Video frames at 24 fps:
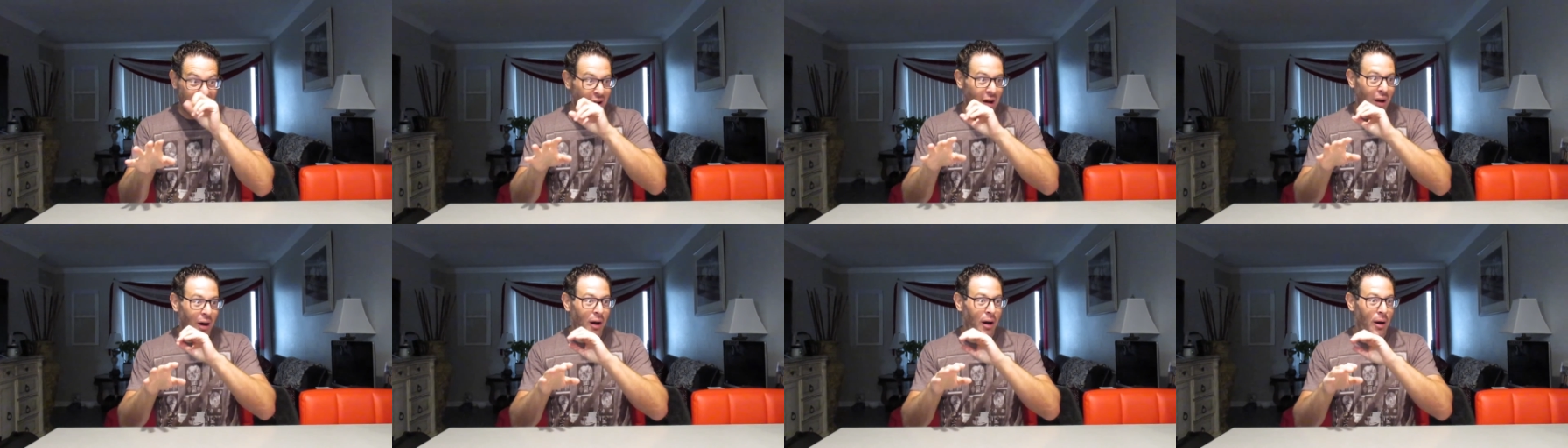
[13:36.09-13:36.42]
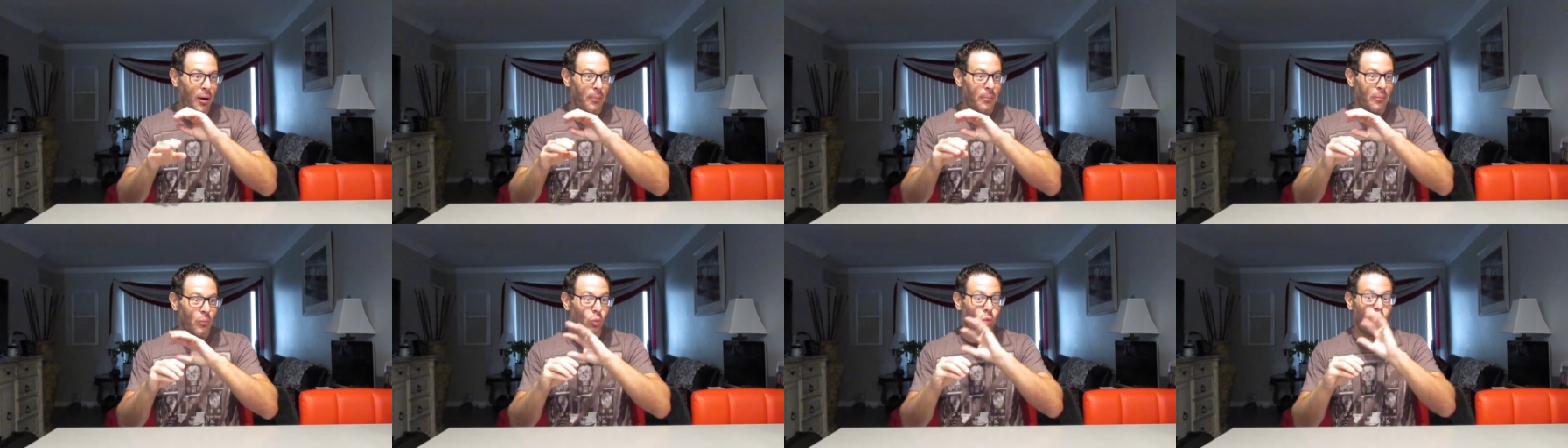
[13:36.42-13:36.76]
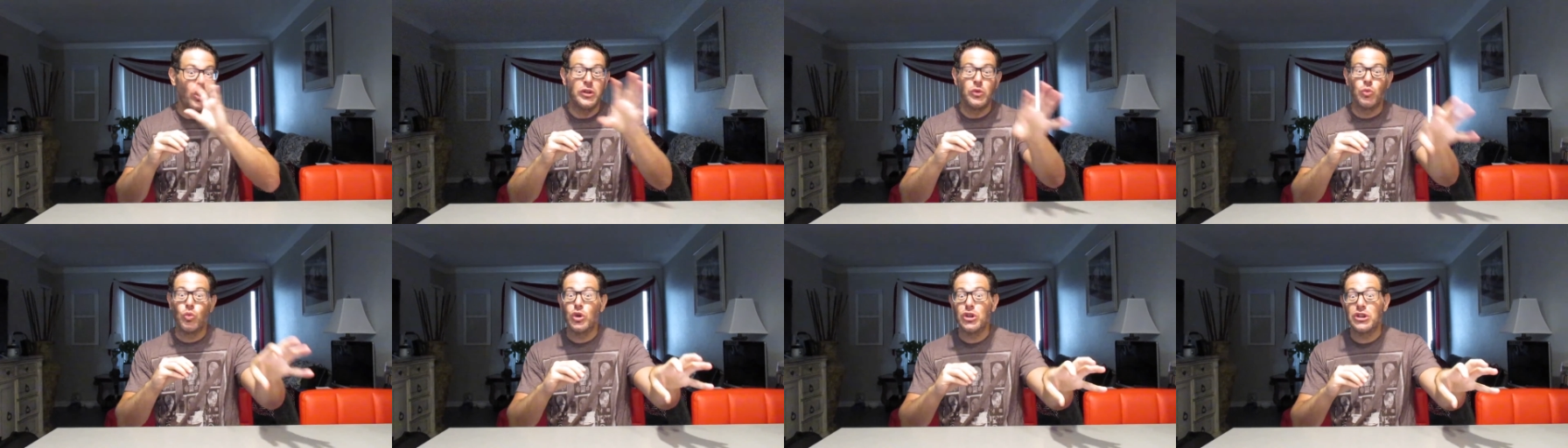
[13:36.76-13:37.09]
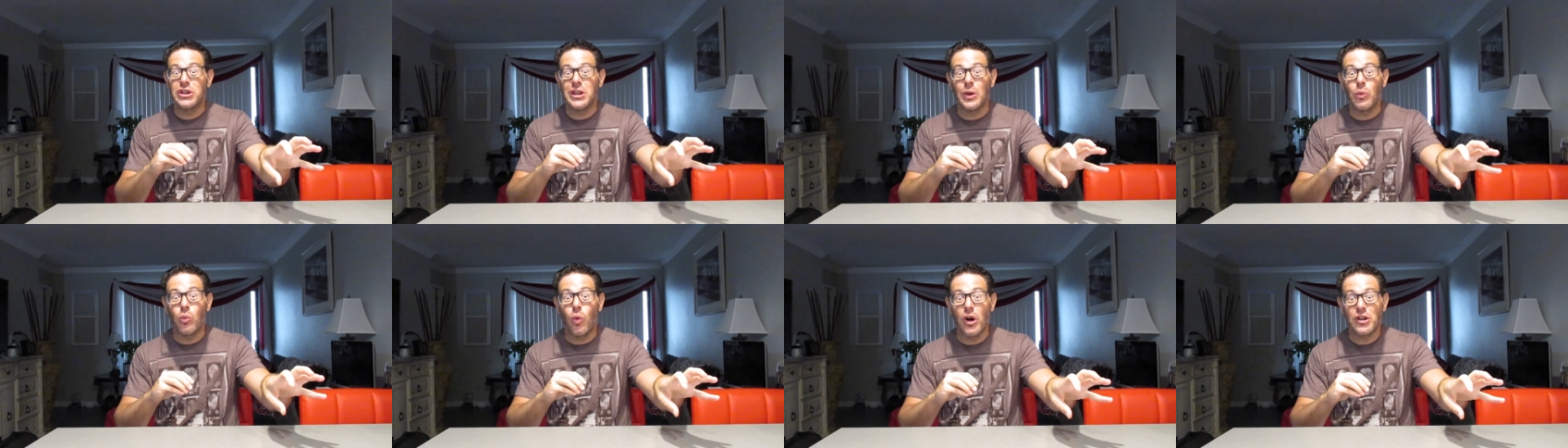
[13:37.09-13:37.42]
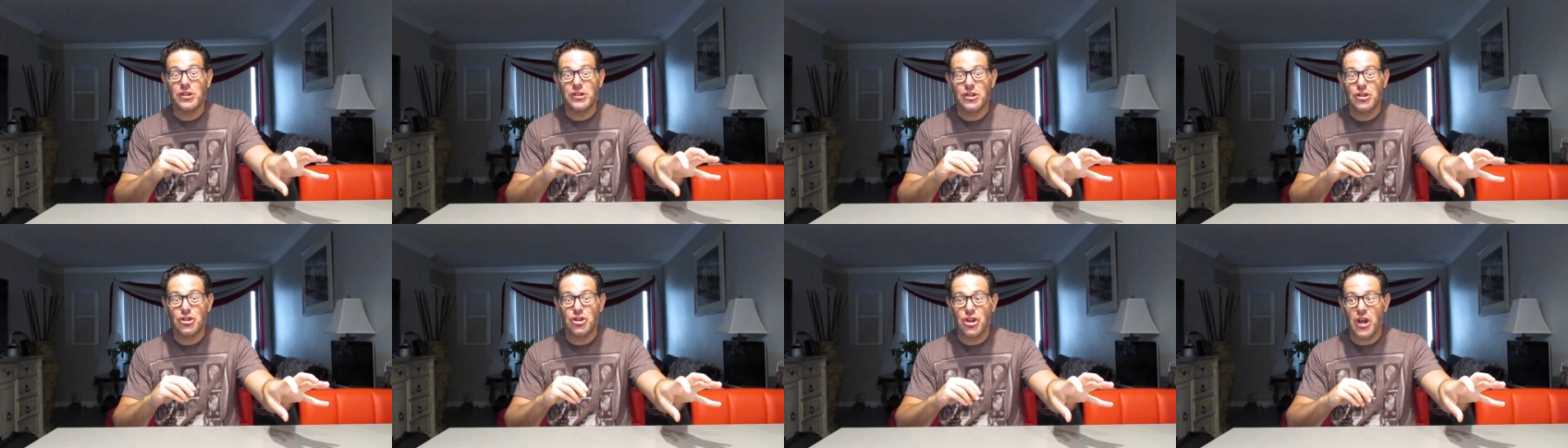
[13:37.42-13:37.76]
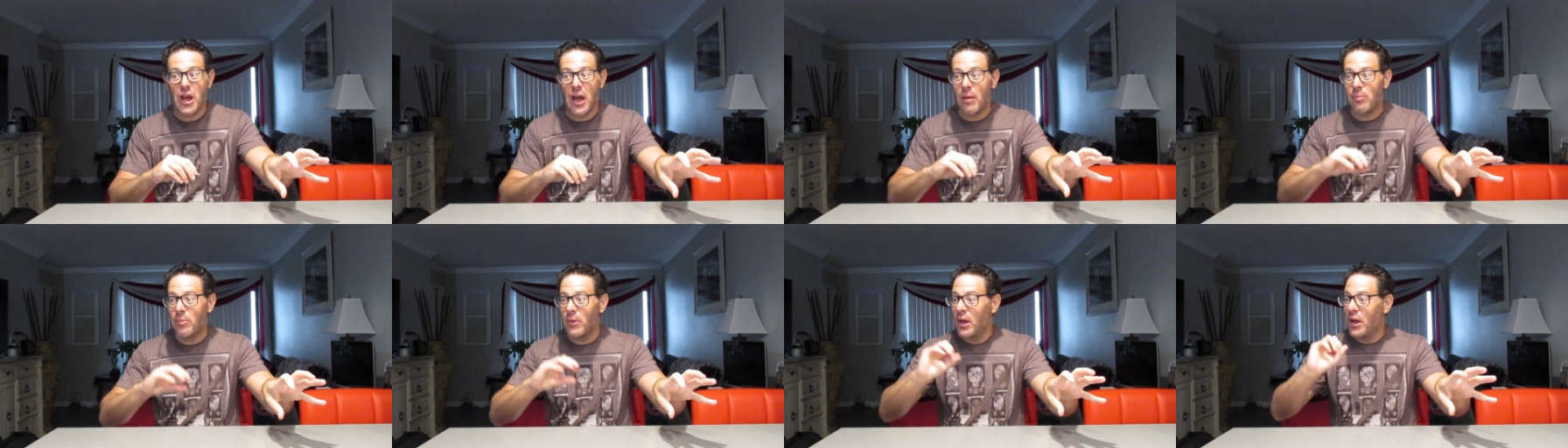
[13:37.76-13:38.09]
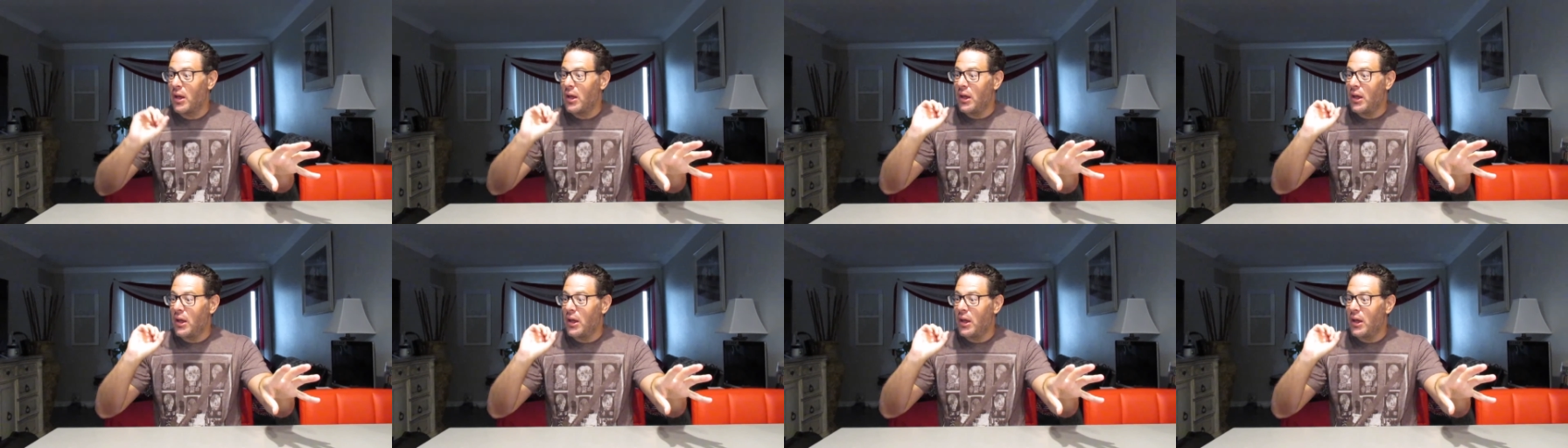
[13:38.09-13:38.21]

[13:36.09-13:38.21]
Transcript: When Woodley was a champ,